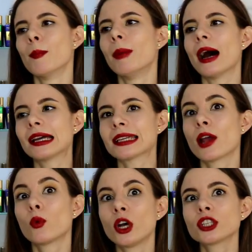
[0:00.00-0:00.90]
but I
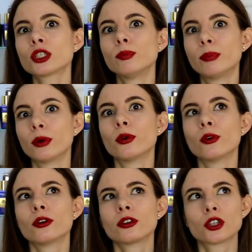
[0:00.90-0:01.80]
want to
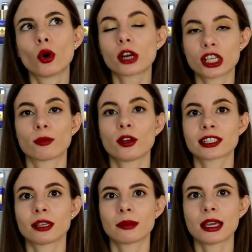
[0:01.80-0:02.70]
put orange
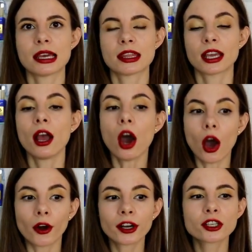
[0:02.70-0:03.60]
blossom in the
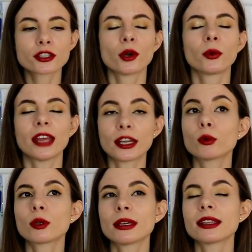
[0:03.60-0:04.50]
heart, so that
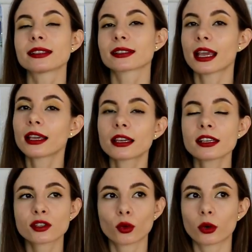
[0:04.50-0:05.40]
would be the
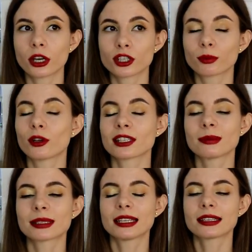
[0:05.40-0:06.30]
skinkiest orange
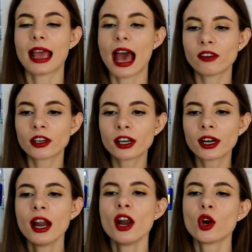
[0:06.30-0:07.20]
blossom scent
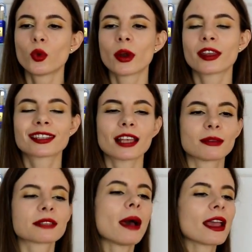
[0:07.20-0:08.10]
ever, with some
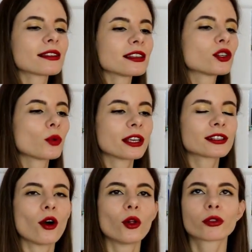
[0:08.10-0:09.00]
spicy twist
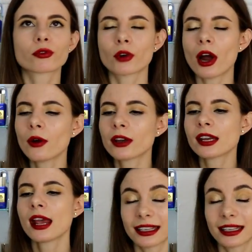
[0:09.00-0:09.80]
all throughout it.